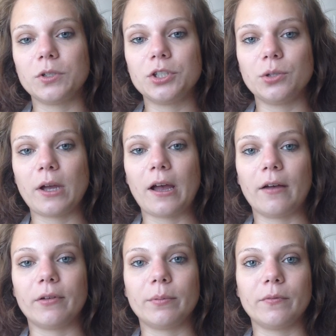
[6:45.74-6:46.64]
once you
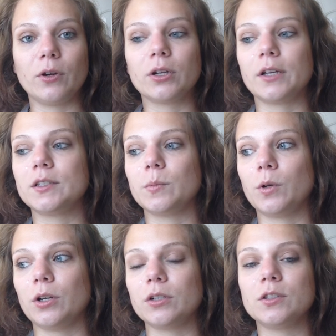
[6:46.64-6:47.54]
have a preferred
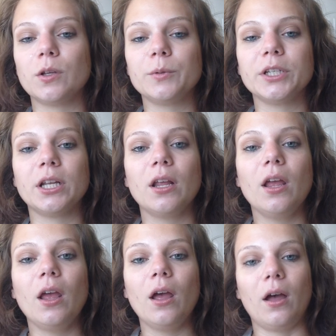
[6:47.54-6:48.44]
customer or consultant,
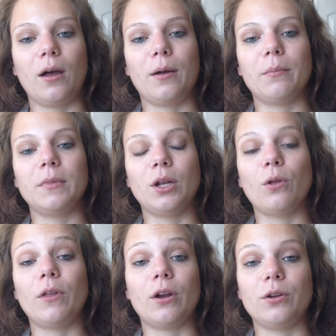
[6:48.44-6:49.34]
you
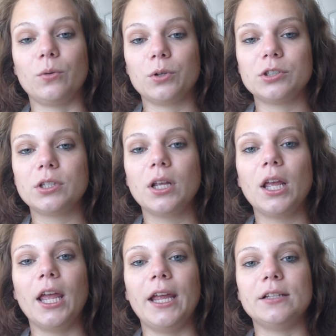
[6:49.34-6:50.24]
know, they are yours.
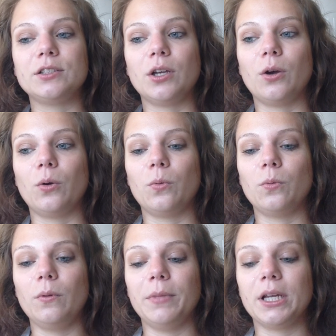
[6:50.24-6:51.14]
And
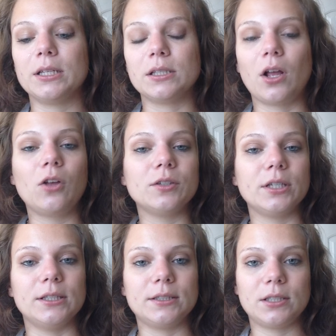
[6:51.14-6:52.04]
so, because
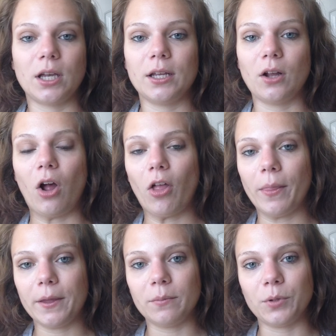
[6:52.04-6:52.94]
it's done all
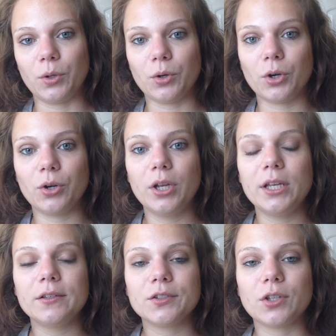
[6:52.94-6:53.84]
on the computer,
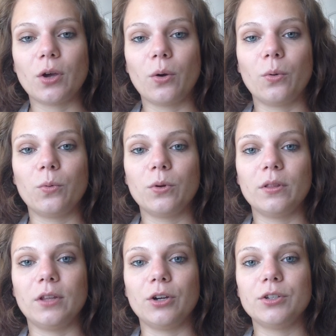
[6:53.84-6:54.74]
so
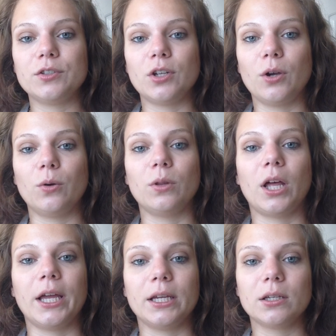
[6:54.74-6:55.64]
there is no
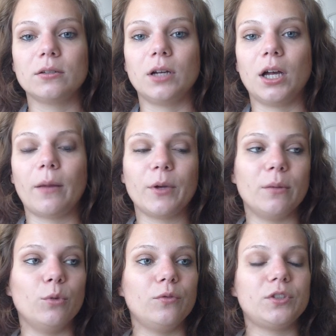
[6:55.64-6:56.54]
like, I'm going
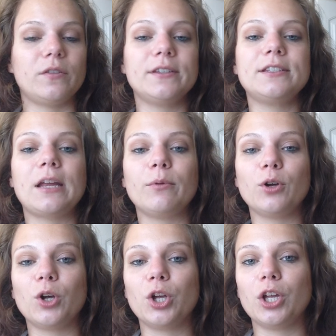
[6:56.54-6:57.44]
to move to this
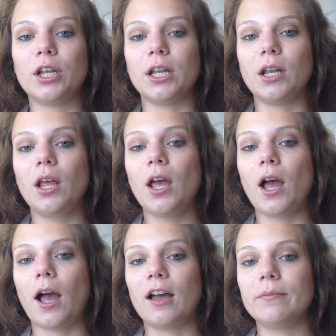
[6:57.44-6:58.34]
neighborhood, and
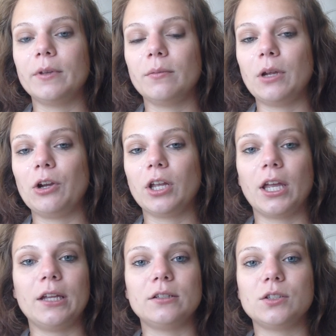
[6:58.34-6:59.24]
I've been a Mary
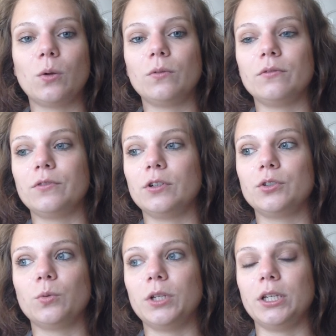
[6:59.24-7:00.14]
Kay consultant for
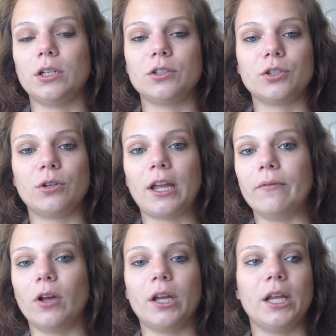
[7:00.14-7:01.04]
20 years, or an
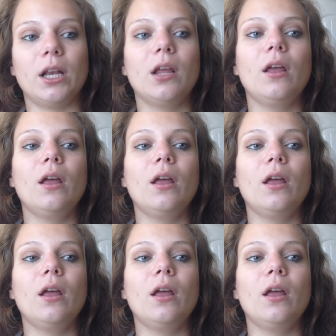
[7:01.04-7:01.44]
Avon,